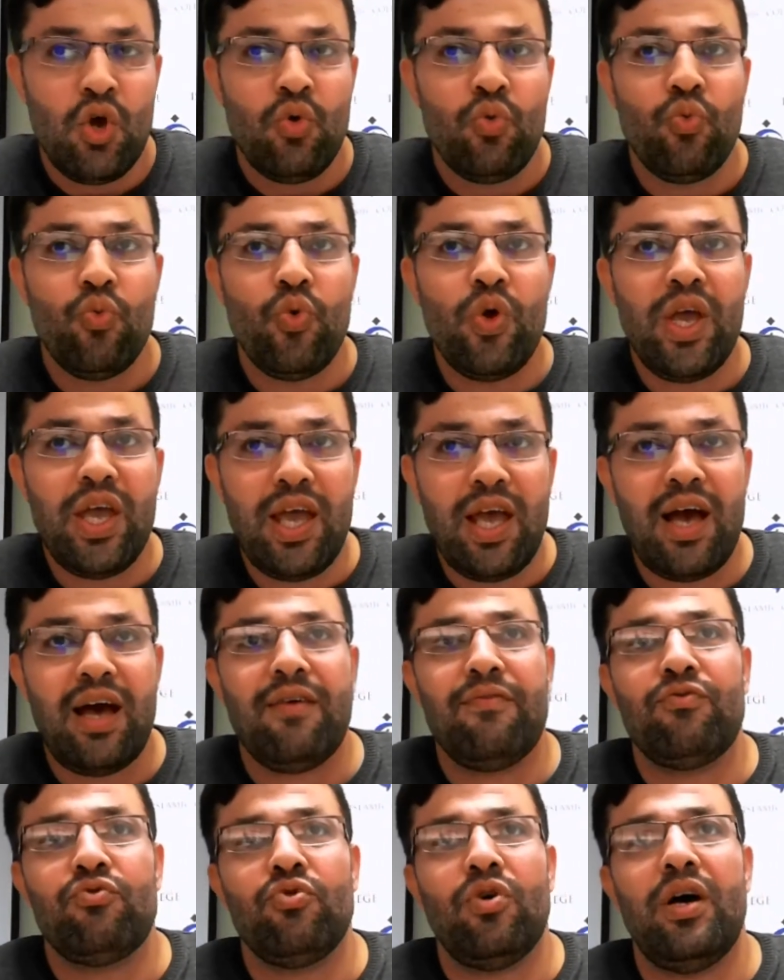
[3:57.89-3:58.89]
We
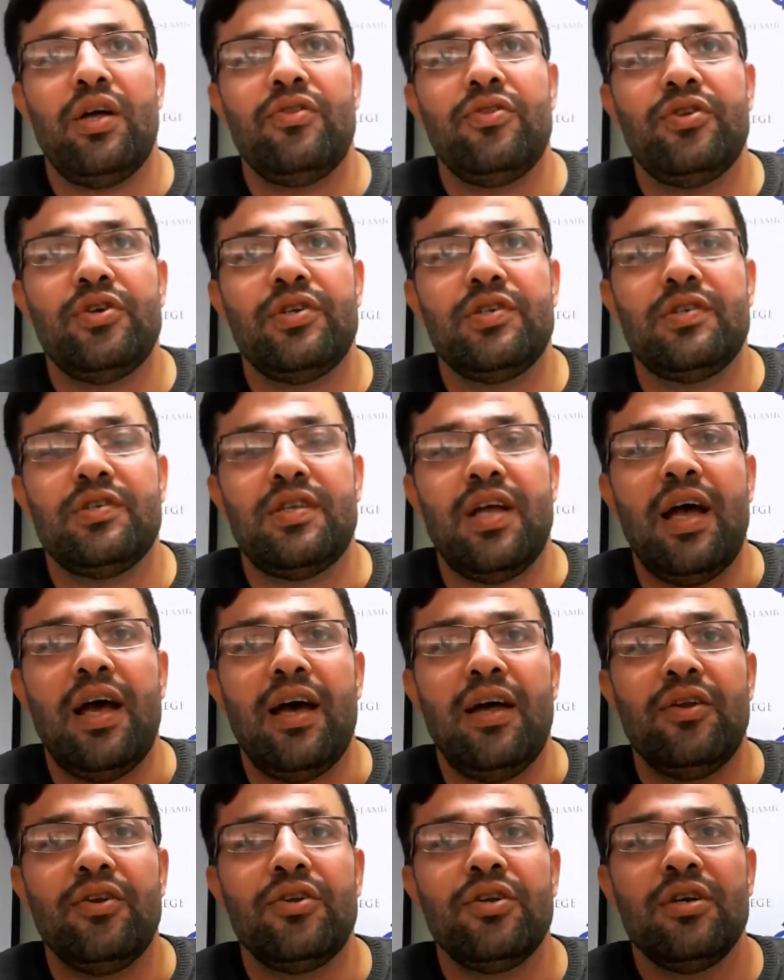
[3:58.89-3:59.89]
have to
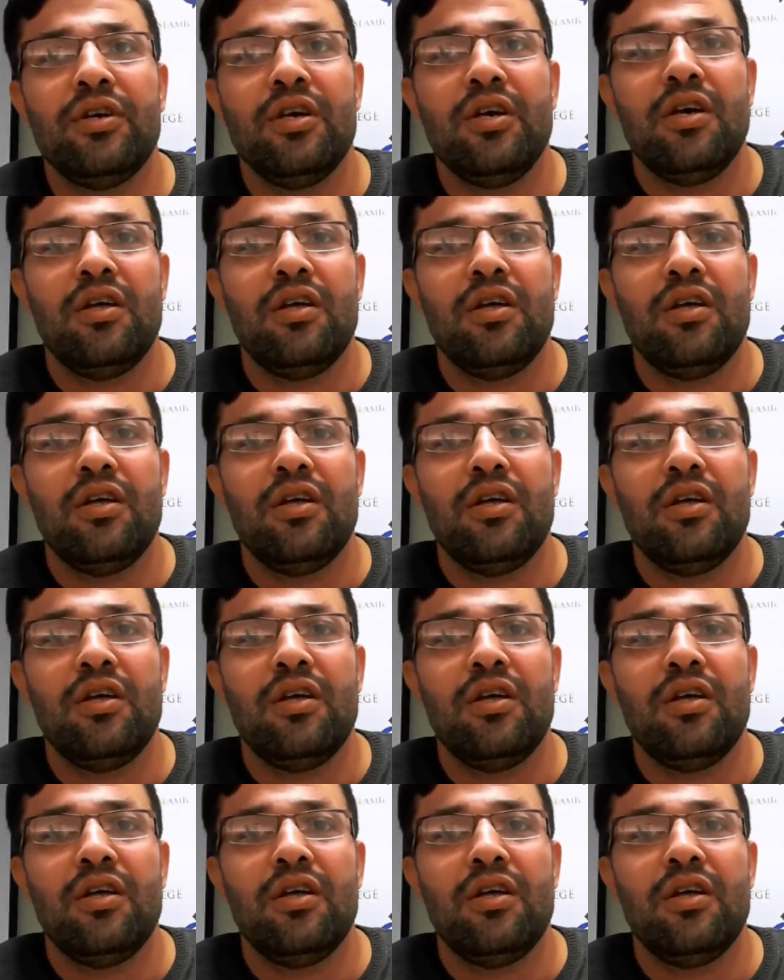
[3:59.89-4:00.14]
understand